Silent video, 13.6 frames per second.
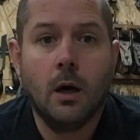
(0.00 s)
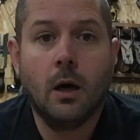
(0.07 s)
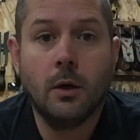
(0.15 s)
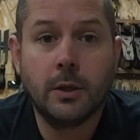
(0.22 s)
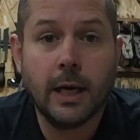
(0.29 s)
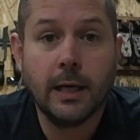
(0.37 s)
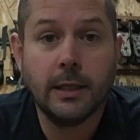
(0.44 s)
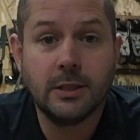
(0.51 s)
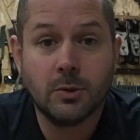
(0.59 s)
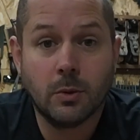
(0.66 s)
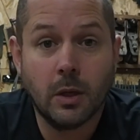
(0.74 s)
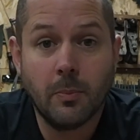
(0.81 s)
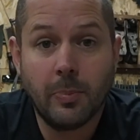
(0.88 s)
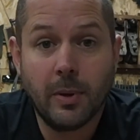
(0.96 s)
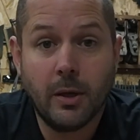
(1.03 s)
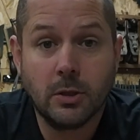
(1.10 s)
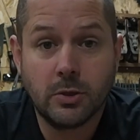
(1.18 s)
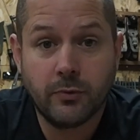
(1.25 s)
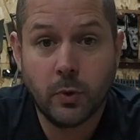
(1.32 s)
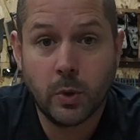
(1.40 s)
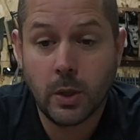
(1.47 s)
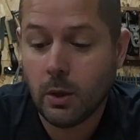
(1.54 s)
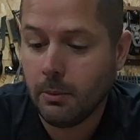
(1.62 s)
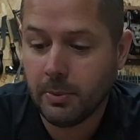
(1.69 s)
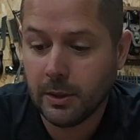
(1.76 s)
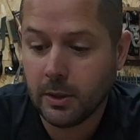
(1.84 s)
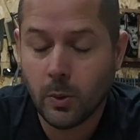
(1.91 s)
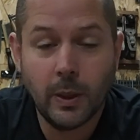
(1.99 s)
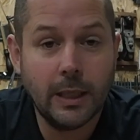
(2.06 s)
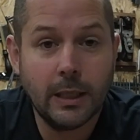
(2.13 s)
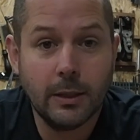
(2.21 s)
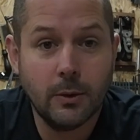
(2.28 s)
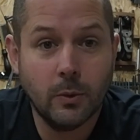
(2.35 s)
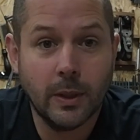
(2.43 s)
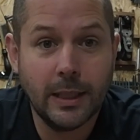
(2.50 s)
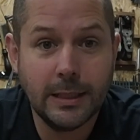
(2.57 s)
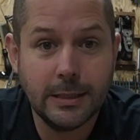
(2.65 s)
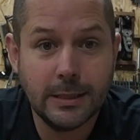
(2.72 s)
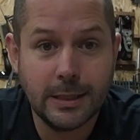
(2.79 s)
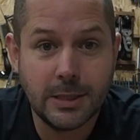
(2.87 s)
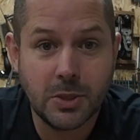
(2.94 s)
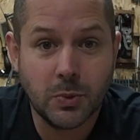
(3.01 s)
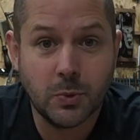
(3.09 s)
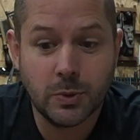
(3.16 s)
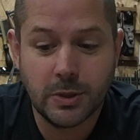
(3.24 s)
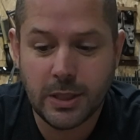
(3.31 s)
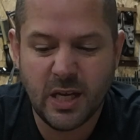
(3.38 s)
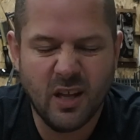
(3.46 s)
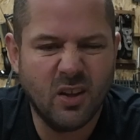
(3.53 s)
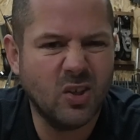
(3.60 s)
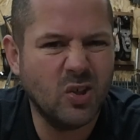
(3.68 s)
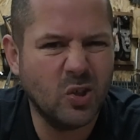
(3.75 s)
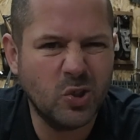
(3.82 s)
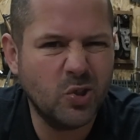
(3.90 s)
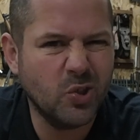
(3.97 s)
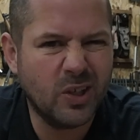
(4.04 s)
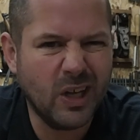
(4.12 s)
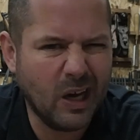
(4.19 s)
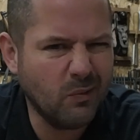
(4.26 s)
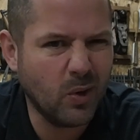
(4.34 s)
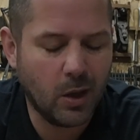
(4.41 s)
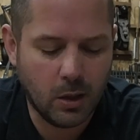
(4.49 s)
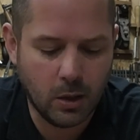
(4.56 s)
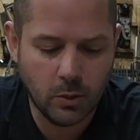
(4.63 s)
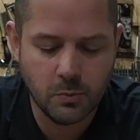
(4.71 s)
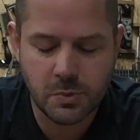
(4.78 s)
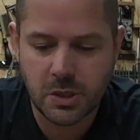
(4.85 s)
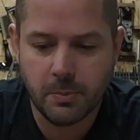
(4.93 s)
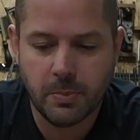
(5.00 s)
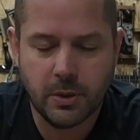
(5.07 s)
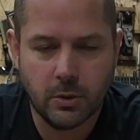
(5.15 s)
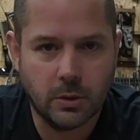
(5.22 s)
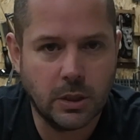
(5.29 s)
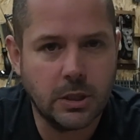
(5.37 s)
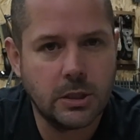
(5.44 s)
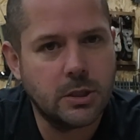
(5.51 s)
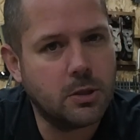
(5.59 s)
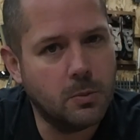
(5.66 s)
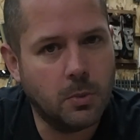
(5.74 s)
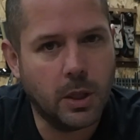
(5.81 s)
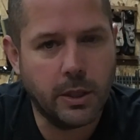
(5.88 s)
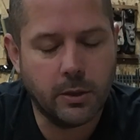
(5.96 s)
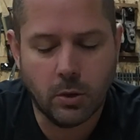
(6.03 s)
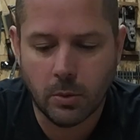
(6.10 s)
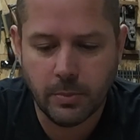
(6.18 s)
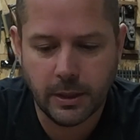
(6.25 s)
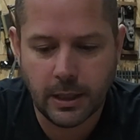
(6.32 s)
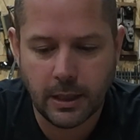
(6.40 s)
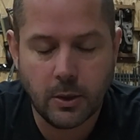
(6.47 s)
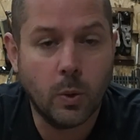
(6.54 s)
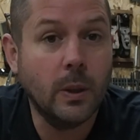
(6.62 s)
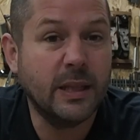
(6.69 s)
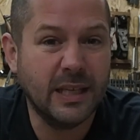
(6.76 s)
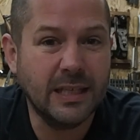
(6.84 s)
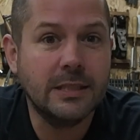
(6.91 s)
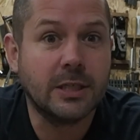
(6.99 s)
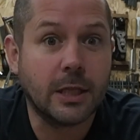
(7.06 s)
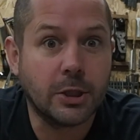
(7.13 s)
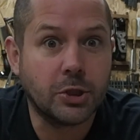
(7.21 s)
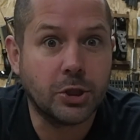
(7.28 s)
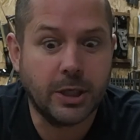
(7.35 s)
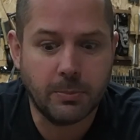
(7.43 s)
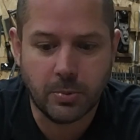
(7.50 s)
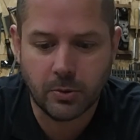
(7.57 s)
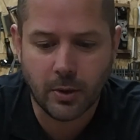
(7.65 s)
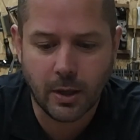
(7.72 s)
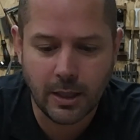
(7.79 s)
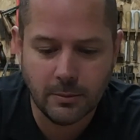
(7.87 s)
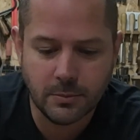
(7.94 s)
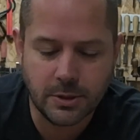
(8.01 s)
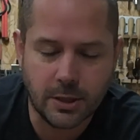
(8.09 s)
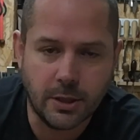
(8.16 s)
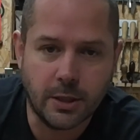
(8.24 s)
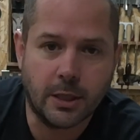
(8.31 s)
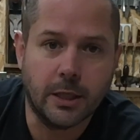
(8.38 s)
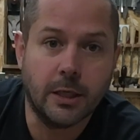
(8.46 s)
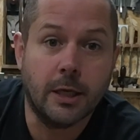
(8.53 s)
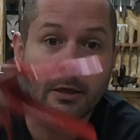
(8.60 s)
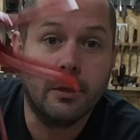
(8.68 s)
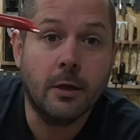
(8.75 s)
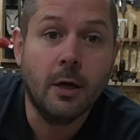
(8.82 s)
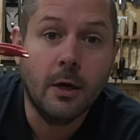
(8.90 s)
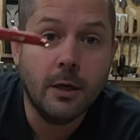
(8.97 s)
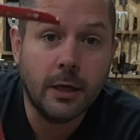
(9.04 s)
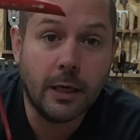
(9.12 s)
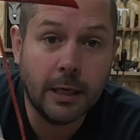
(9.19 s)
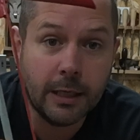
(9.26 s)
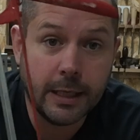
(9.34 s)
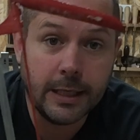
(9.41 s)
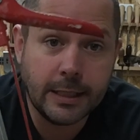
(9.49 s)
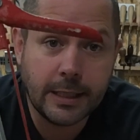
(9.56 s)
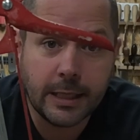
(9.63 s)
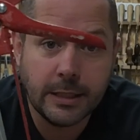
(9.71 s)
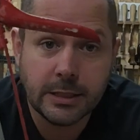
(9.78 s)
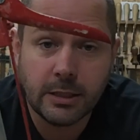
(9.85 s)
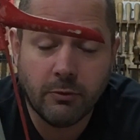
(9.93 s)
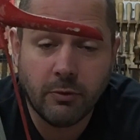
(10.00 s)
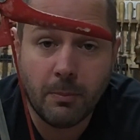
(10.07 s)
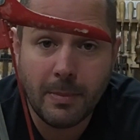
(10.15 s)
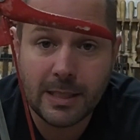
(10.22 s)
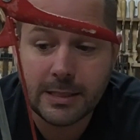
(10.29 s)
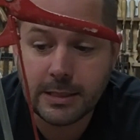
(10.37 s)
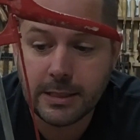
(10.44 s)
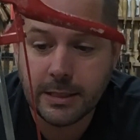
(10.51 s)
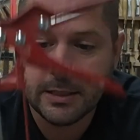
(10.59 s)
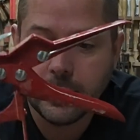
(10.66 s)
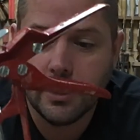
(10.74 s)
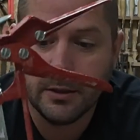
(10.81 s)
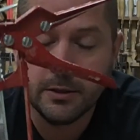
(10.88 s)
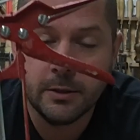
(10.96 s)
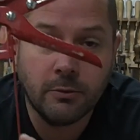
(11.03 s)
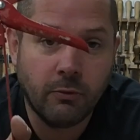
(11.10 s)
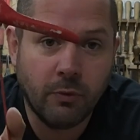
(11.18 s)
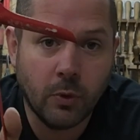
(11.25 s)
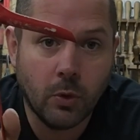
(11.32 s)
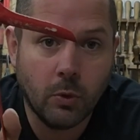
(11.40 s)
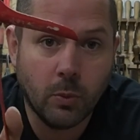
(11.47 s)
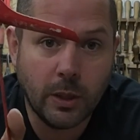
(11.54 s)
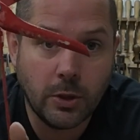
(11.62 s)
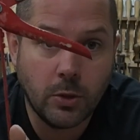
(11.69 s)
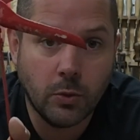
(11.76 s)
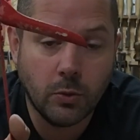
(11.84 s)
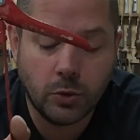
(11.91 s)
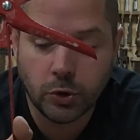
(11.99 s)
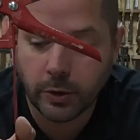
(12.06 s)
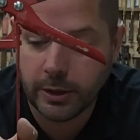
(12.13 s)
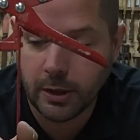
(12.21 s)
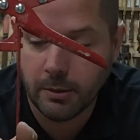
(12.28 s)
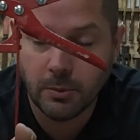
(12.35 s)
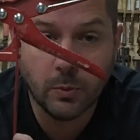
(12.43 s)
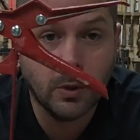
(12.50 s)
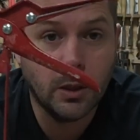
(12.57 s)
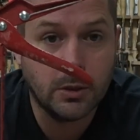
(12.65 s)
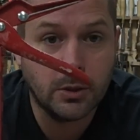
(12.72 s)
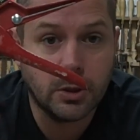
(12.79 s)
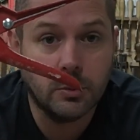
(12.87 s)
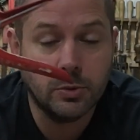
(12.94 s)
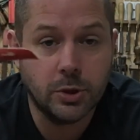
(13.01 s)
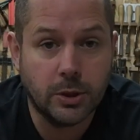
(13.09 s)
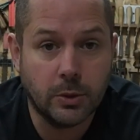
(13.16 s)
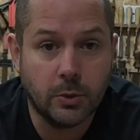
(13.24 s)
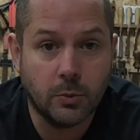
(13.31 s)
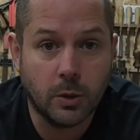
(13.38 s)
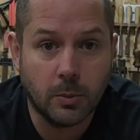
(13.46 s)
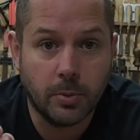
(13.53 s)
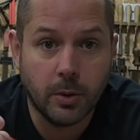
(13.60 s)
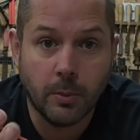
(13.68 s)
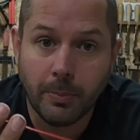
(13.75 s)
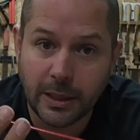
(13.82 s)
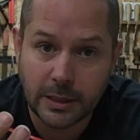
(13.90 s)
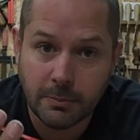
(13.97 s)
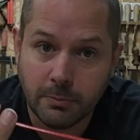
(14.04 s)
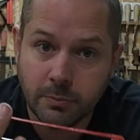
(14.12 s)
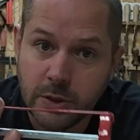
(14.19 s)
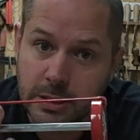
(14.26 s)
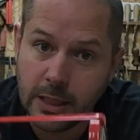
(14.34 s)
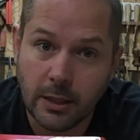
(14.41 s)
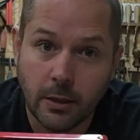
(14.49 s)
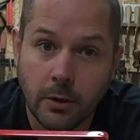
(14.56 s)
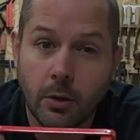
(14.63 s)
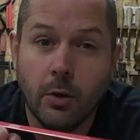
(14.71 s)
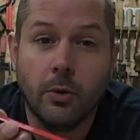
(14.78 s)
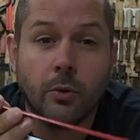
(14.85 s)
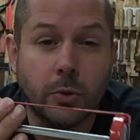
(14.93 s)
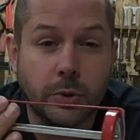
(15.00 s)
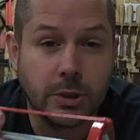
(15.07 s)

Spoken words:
Okay, so I'm going to blast through a couple of quick little easy tools here that you should have at home, to be honest. You might not, but these are the cheaper items that you're going to need. You're going to need to get yourself a mastic gun for when you joint up the worktops. You're going to want to put a bead of silicone or